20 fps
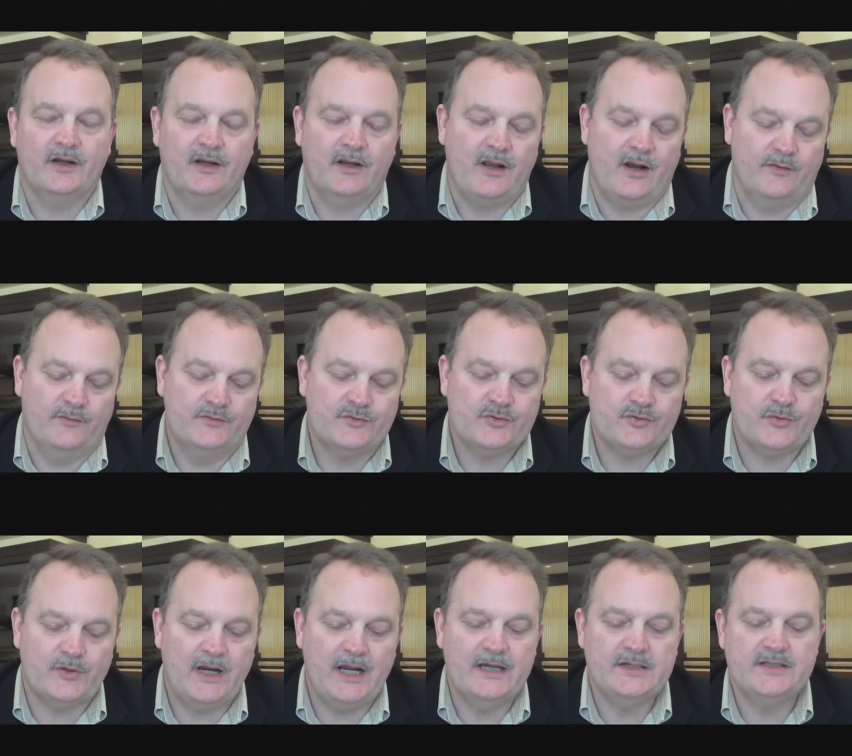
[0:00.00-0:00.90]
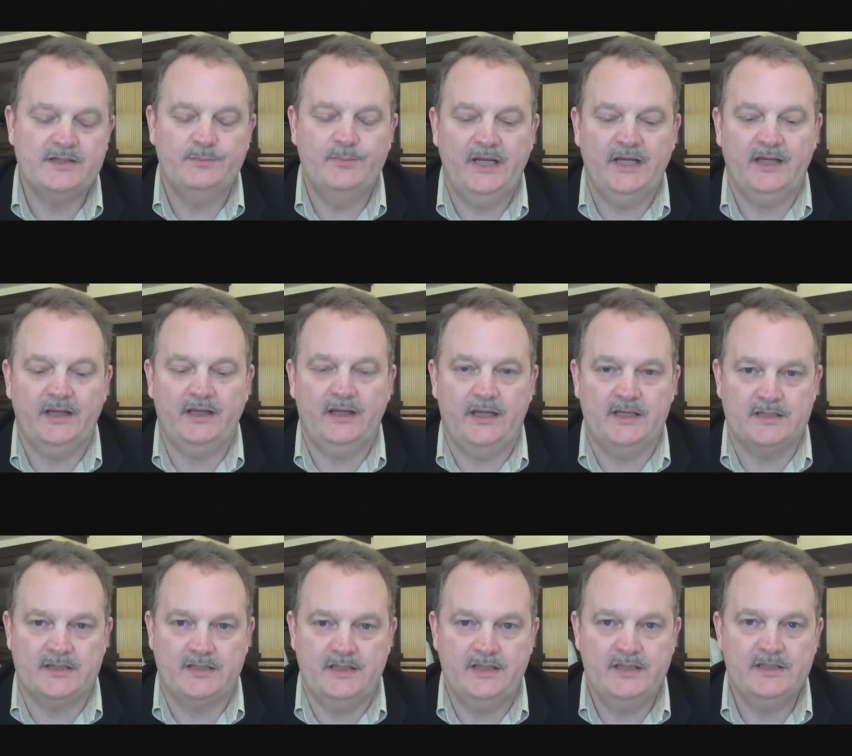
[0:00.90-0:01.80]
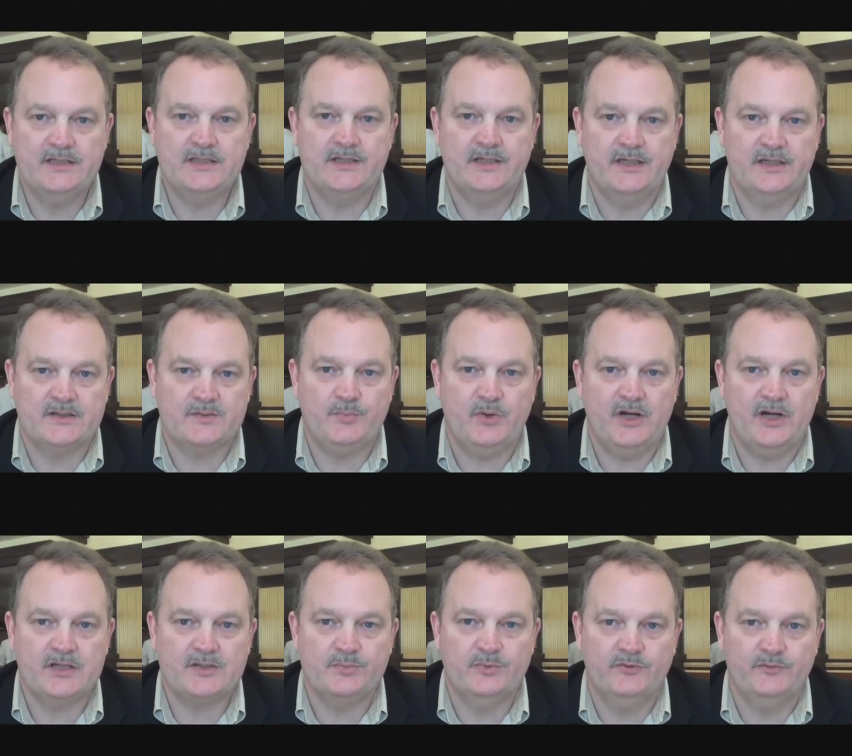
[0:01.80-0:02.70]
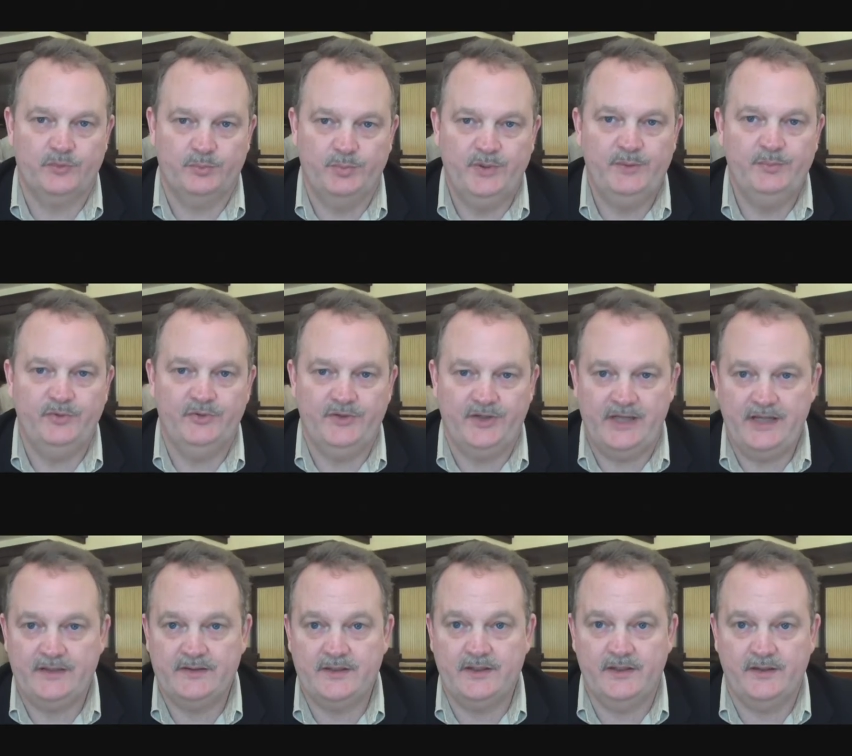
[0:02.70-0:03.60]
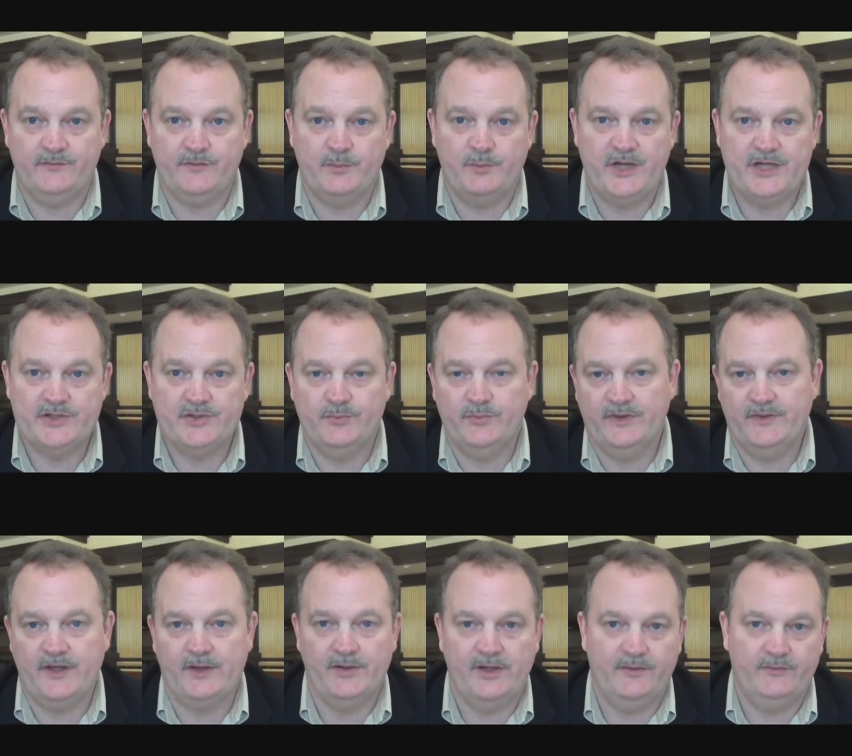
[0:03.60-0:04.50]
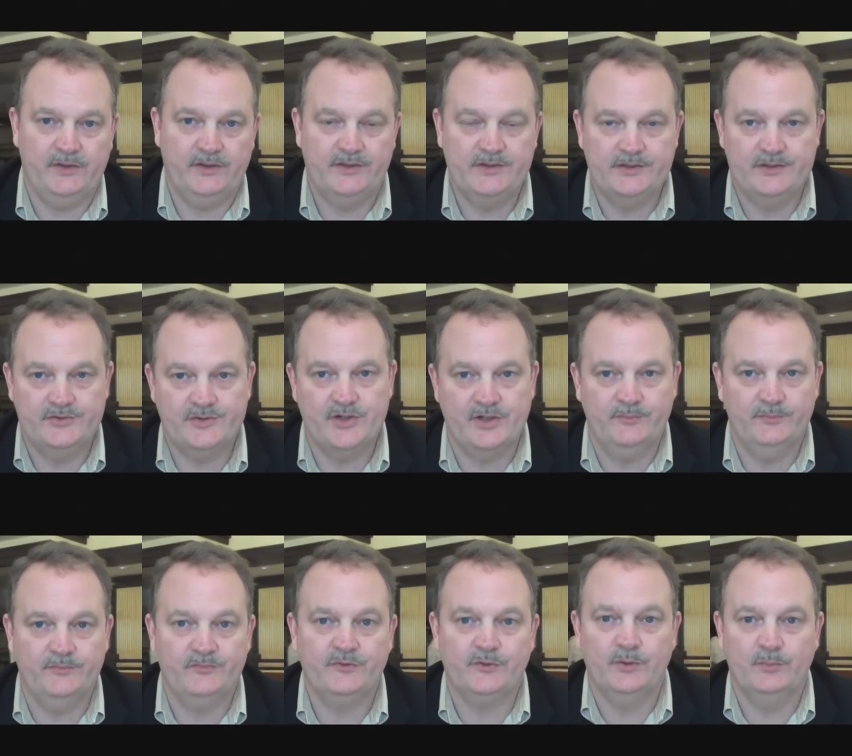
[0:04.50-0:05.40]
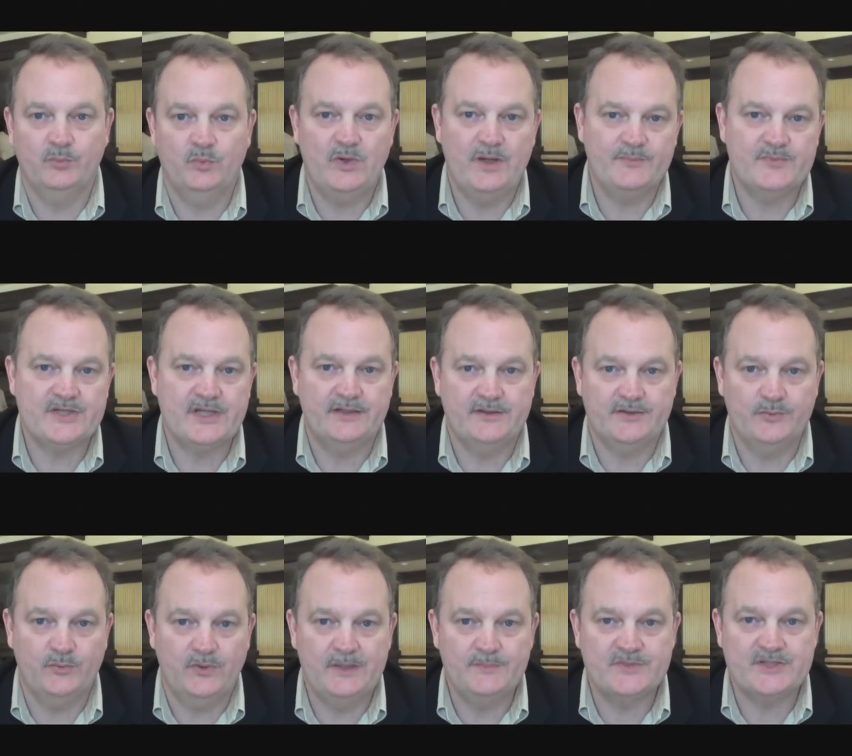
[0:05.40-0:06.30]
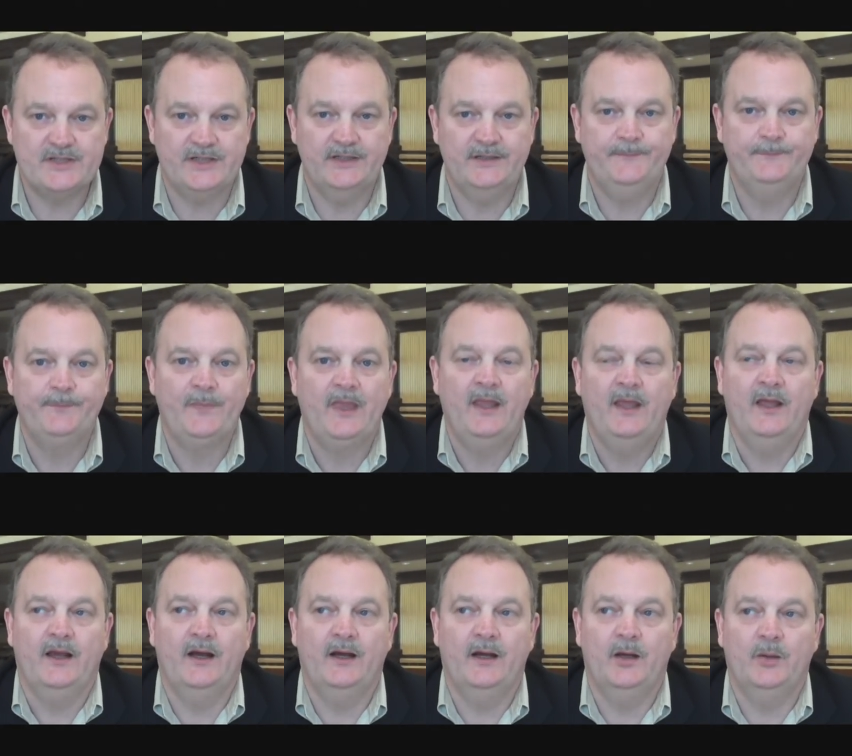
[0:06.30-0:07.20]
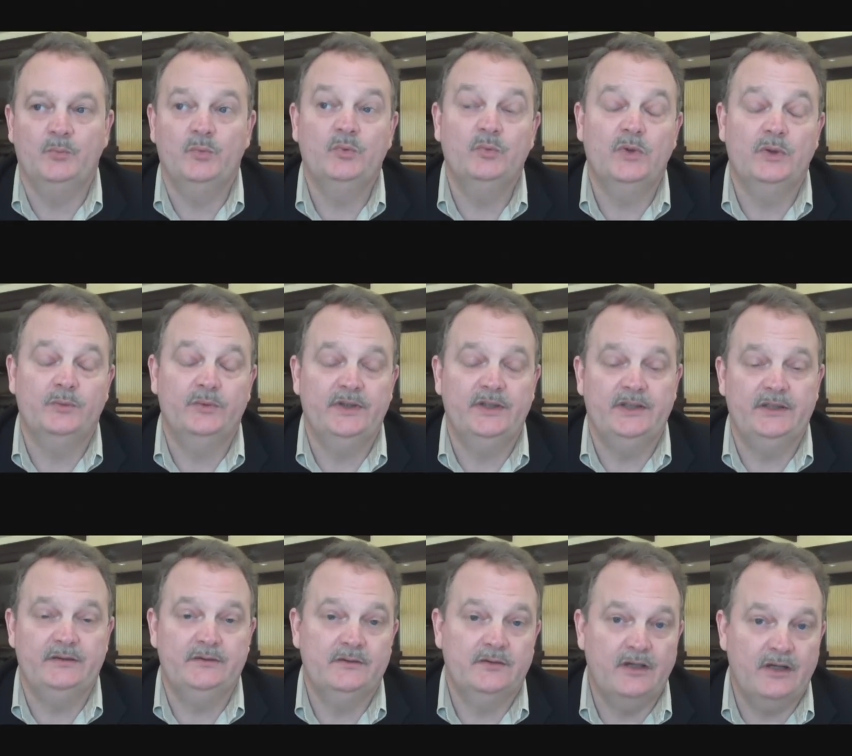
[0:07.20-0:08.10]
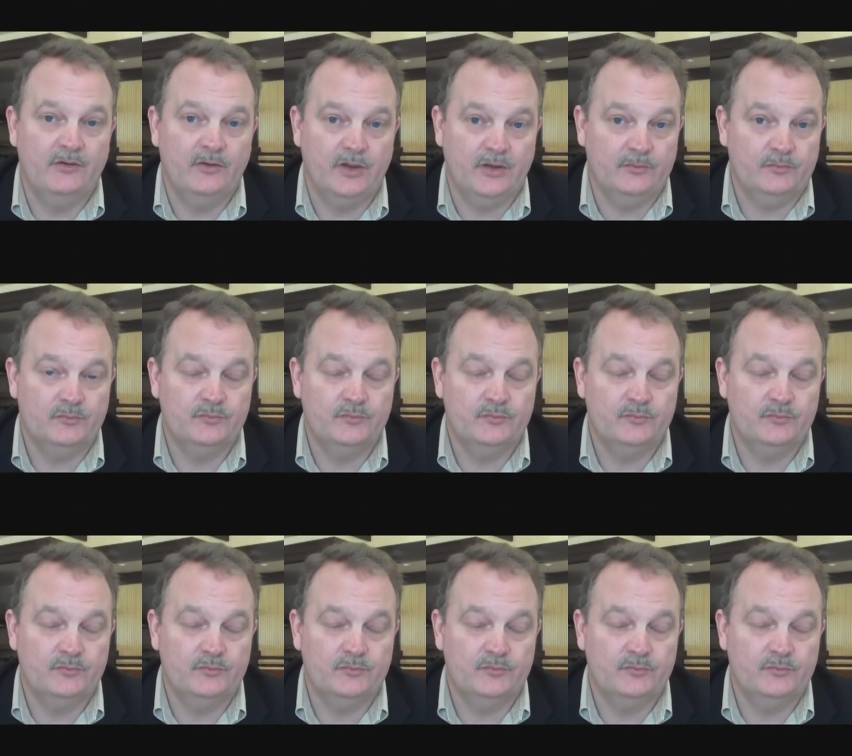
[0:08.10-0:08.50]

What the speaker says: kind of tried to make it as easy as possible for people to get the information without having to jump from website to website. What we are